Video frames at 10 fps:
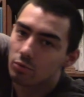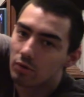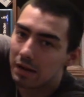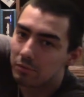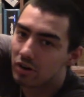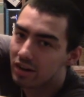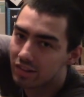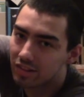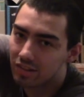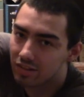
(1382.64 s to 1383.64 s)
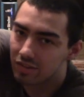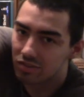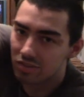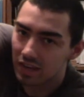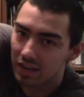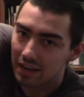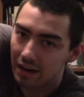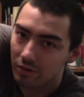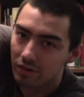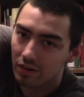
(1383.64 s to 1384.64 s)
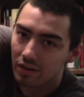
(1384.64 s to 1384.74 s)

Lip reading: ramrod sticking out?